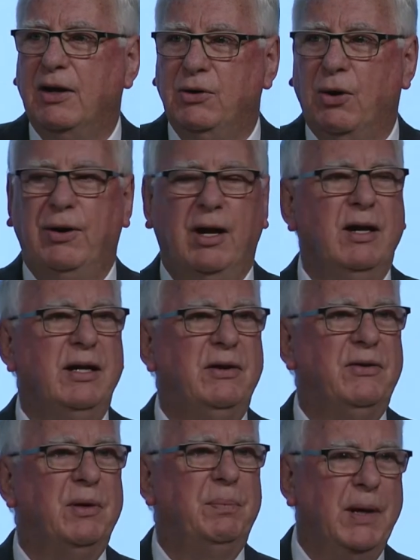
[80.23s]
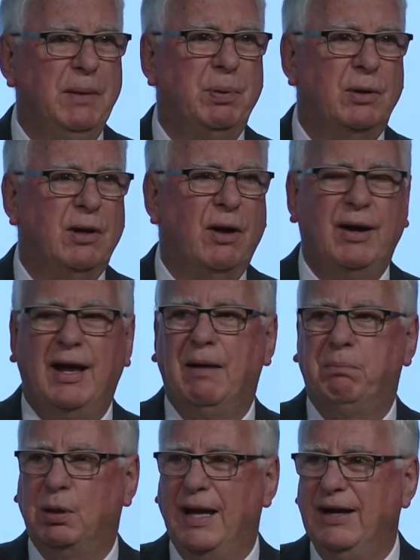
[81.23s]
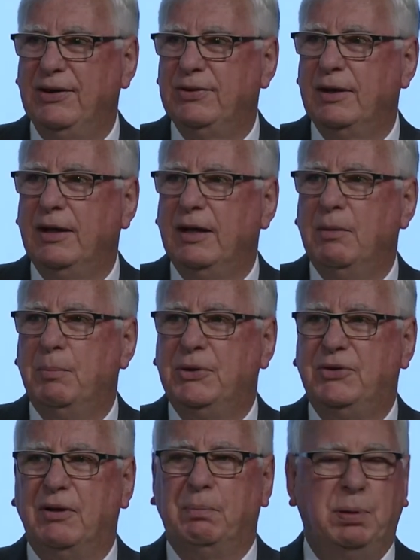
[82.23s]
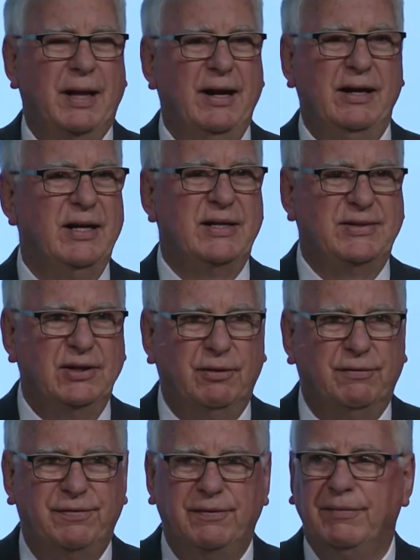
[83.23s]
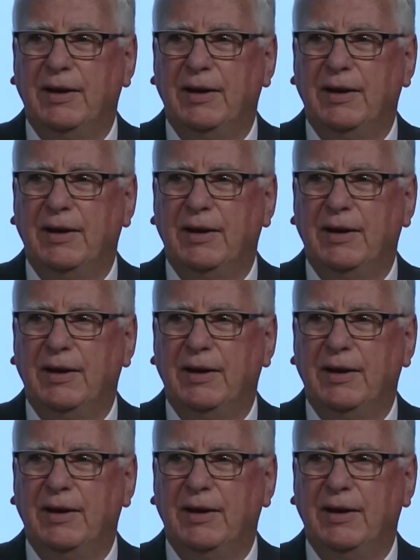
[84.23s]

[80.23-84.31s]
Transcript: not only to the people on our planet, but to the planet itself,